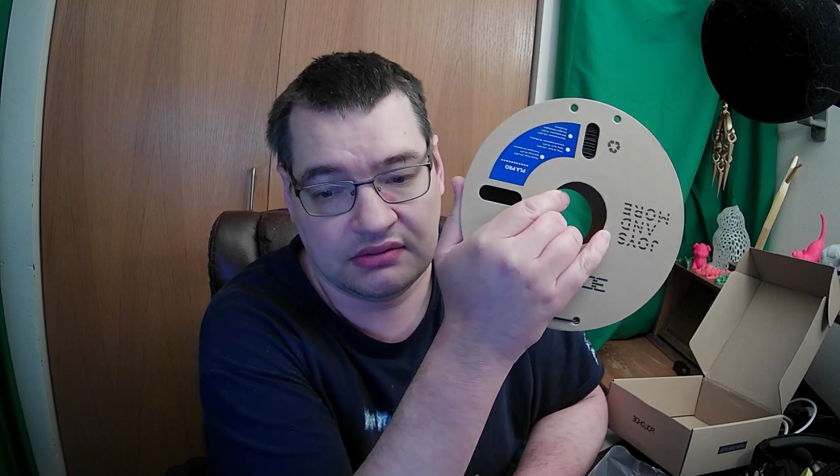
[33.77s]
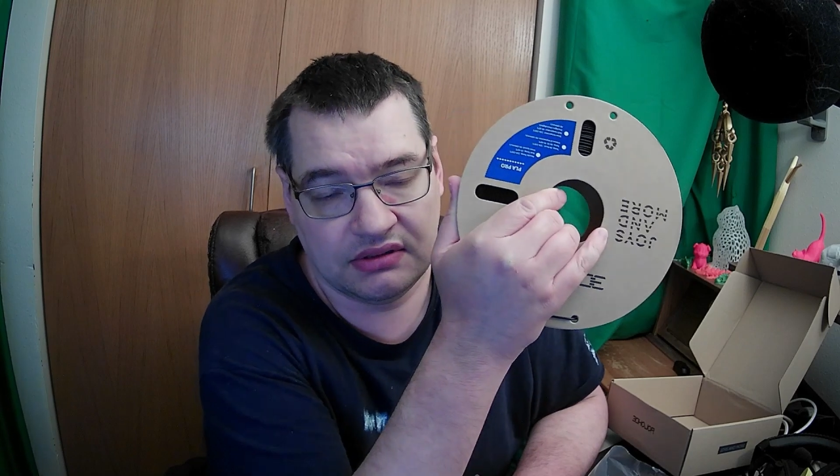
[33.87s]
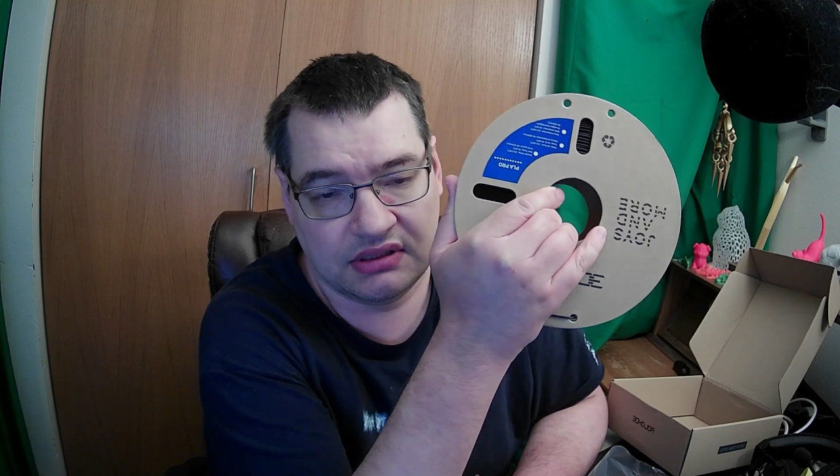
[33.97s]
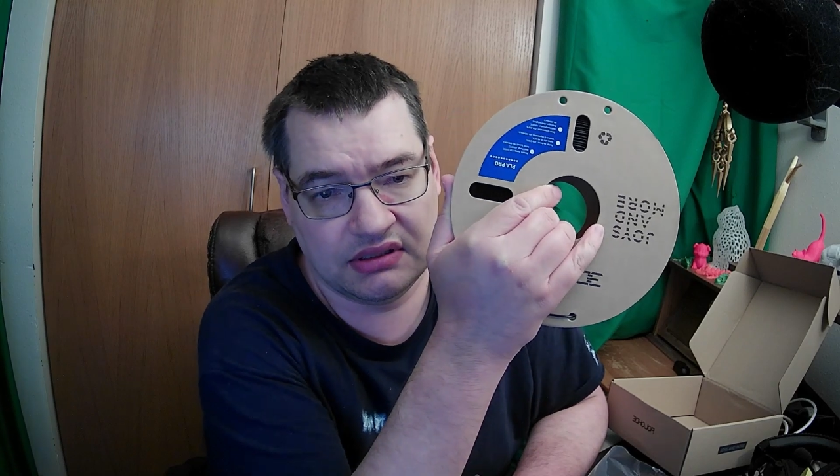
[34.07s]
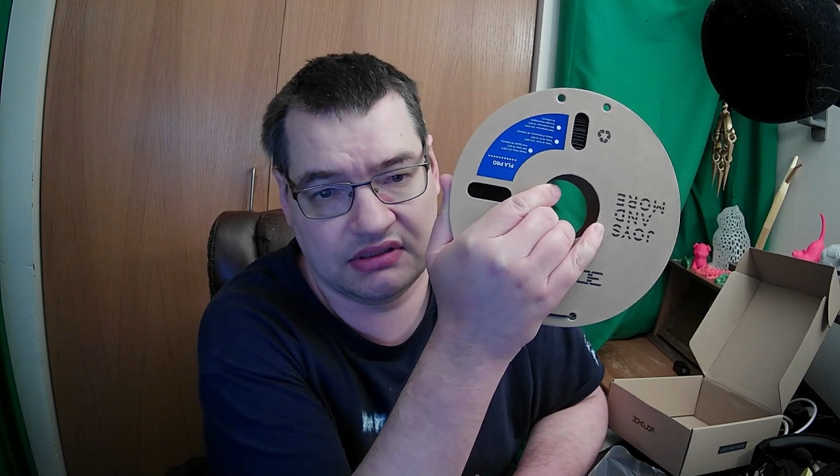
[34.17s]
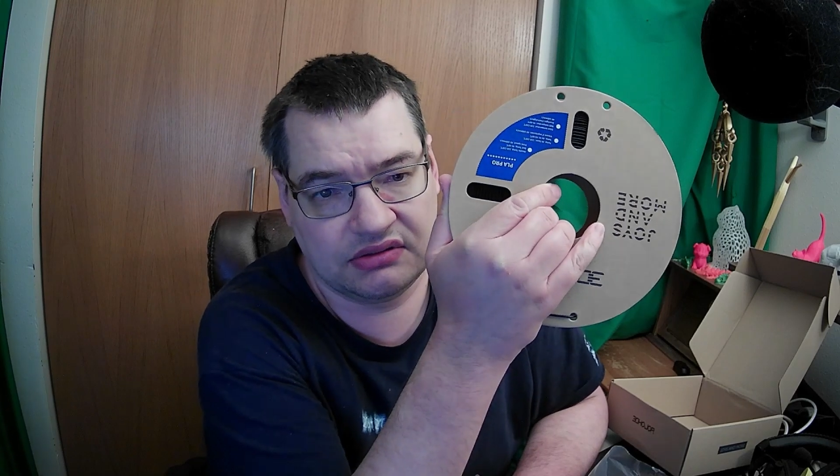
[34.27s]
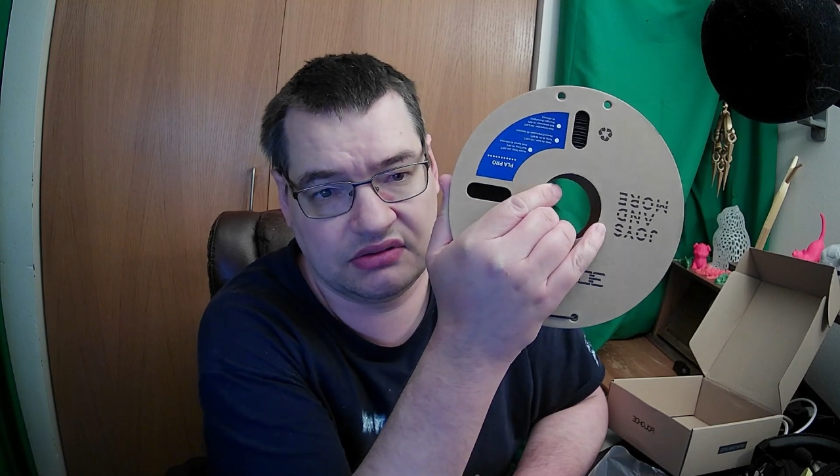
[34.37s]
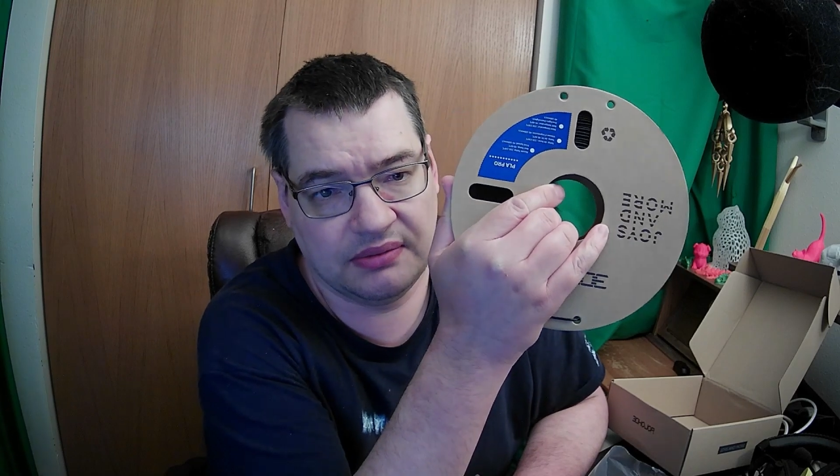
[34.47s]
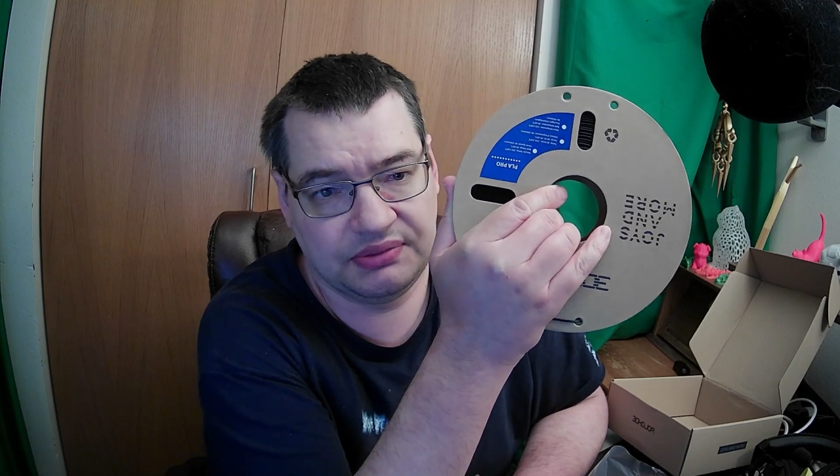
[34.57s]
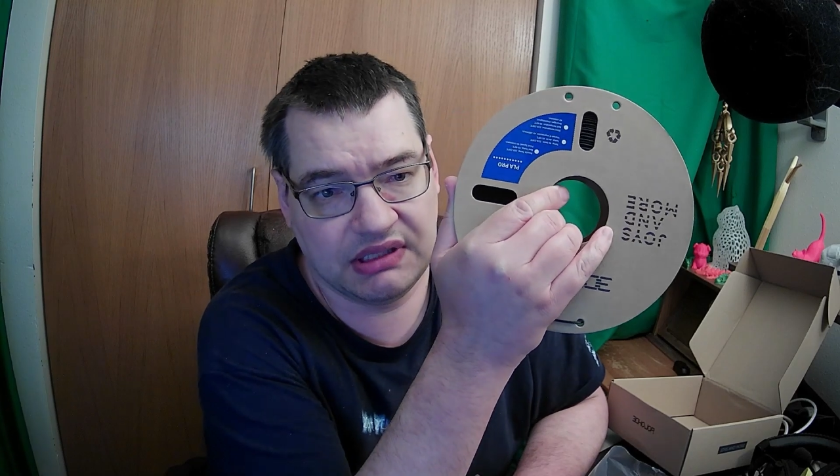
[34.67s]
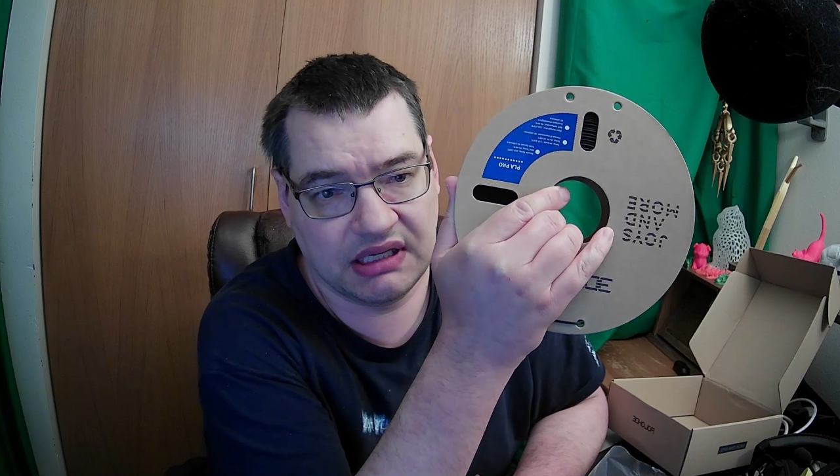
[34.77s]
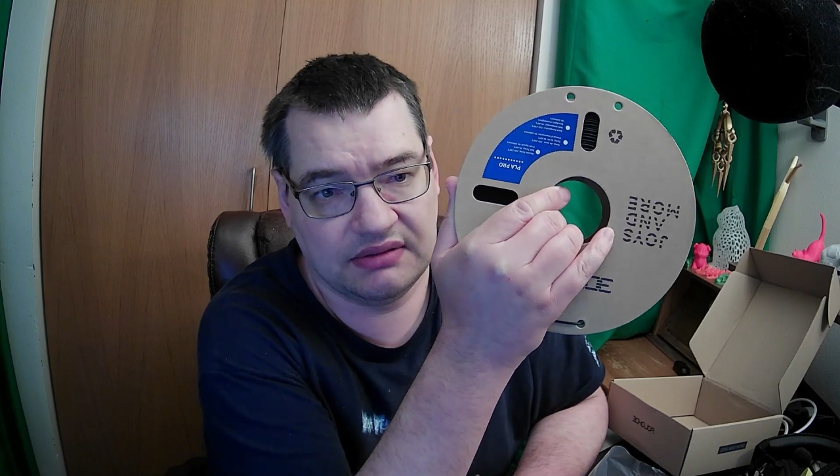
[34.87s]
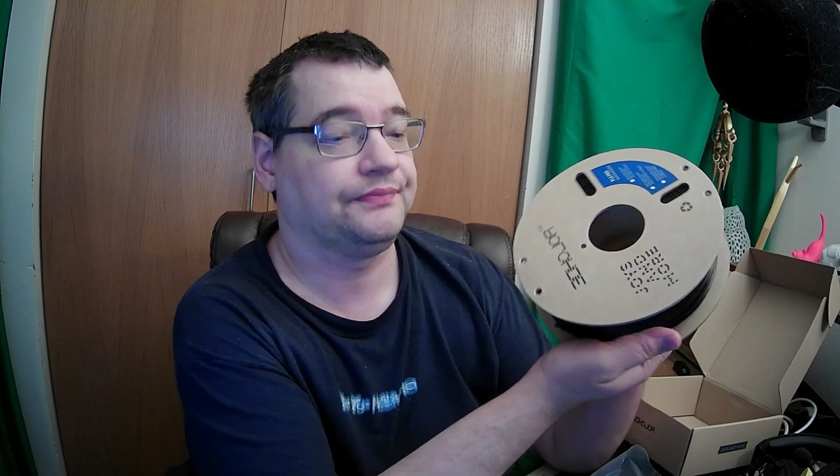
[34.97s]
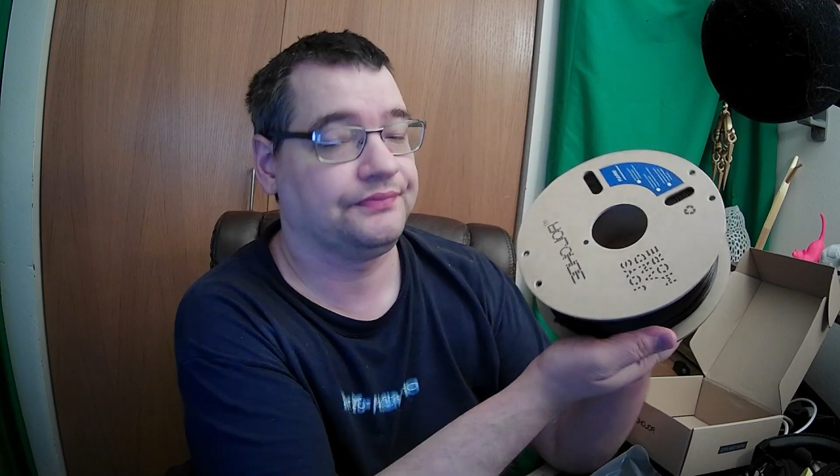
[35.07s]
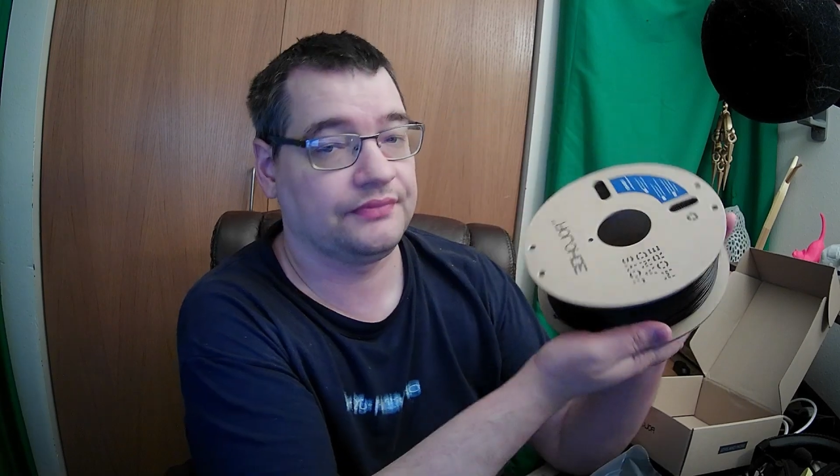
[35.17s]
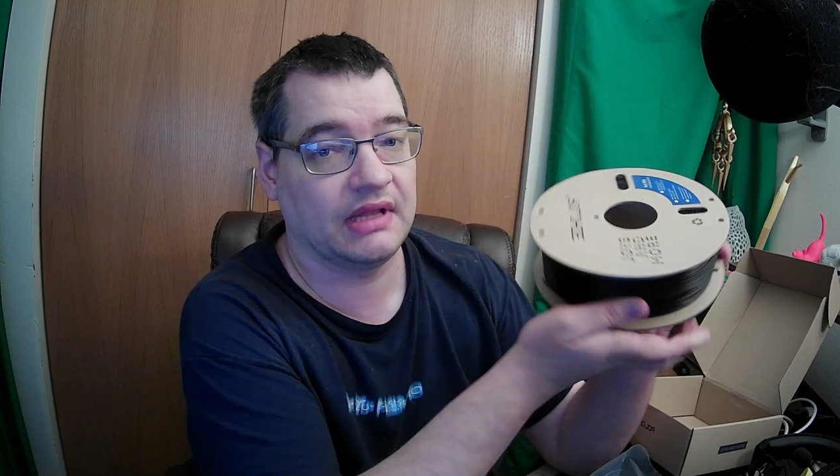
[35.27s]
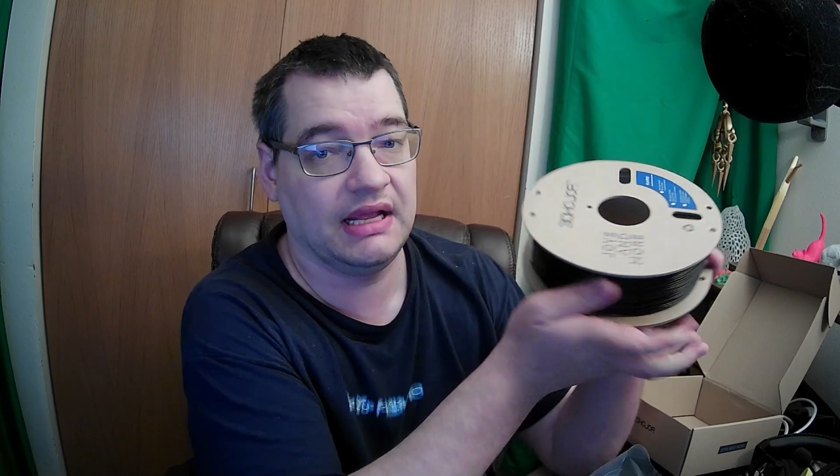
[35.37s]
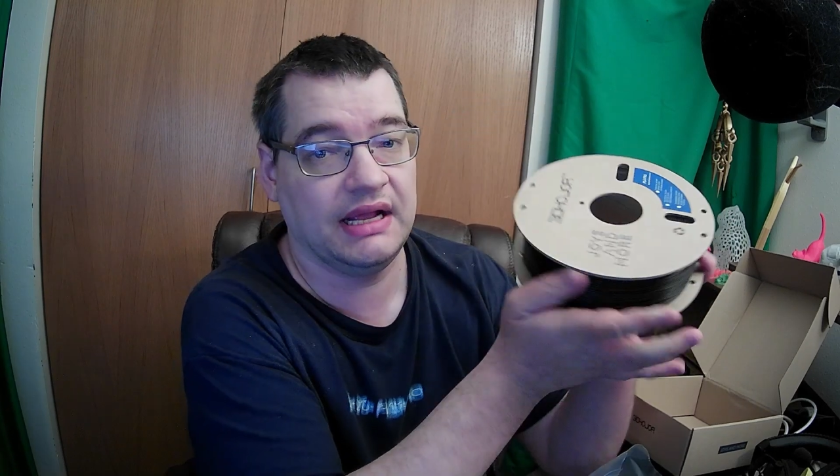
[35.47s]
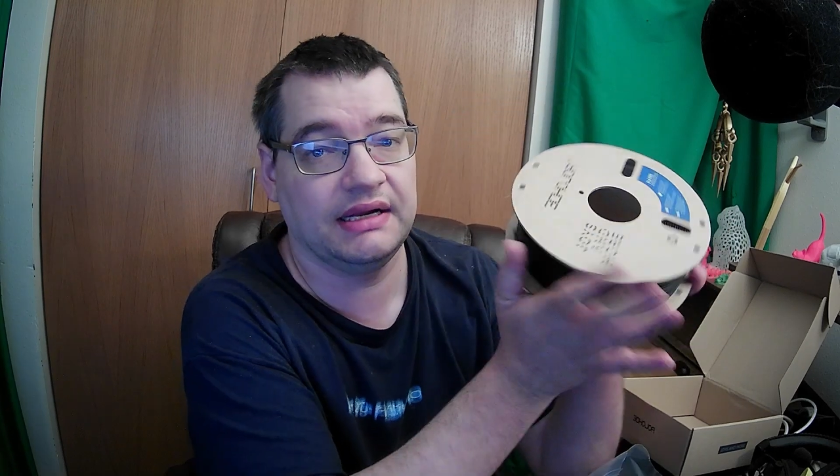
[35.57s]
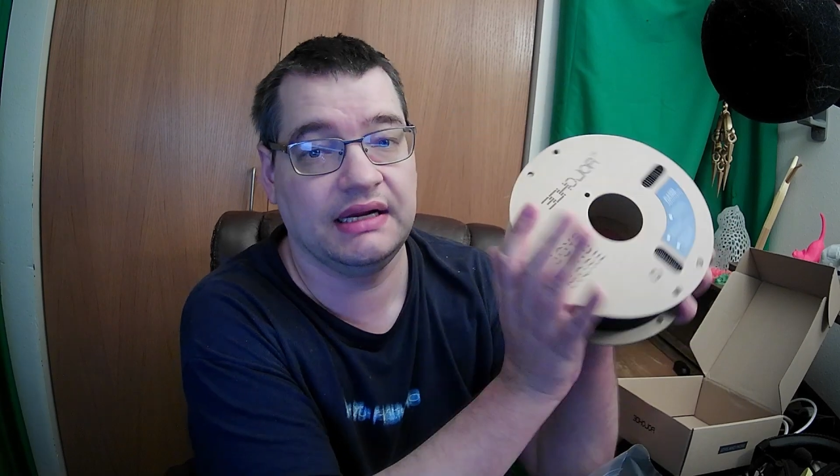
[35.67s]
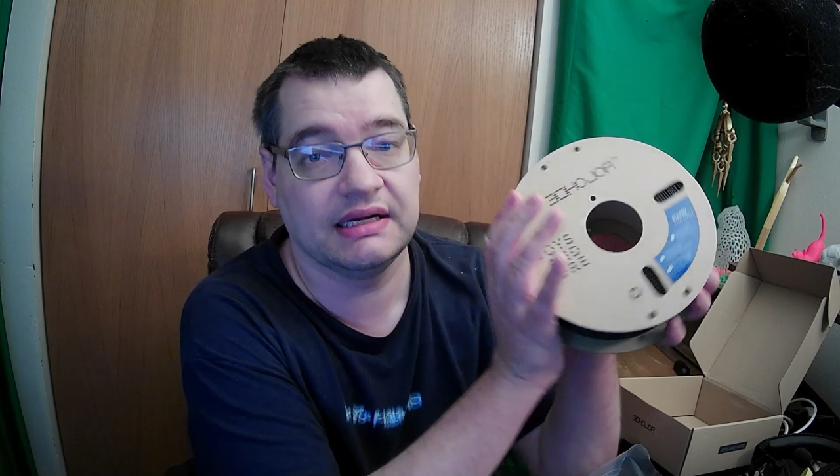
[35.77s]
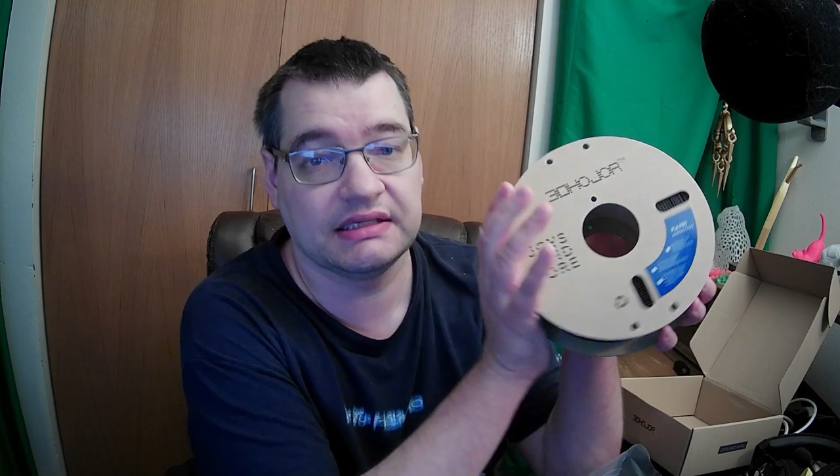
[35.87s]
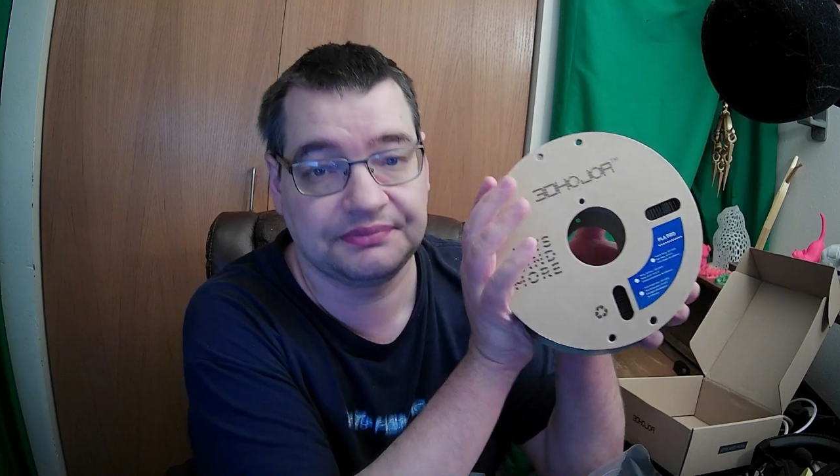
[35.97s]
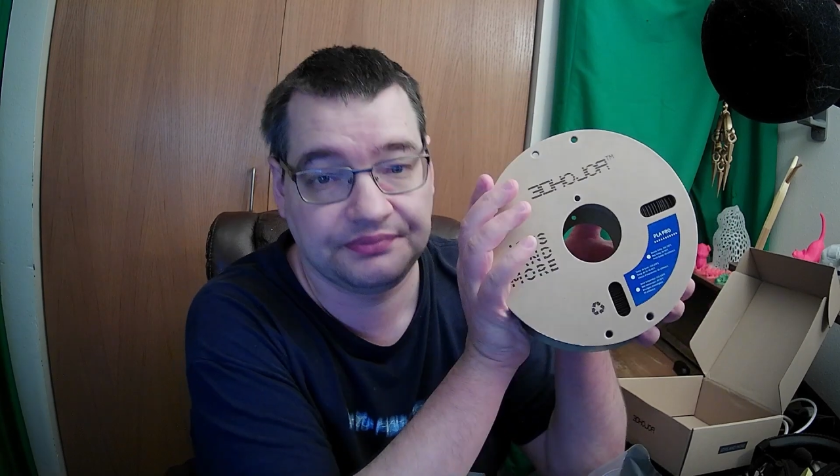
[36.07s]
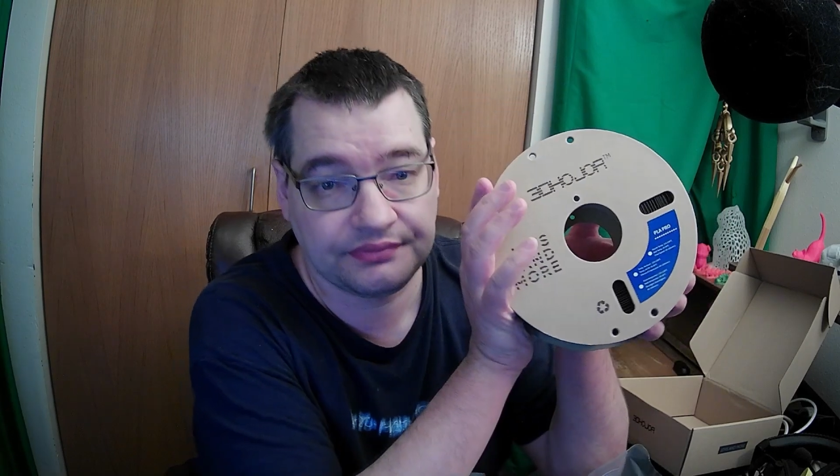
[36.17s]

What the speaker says: the description. And yes,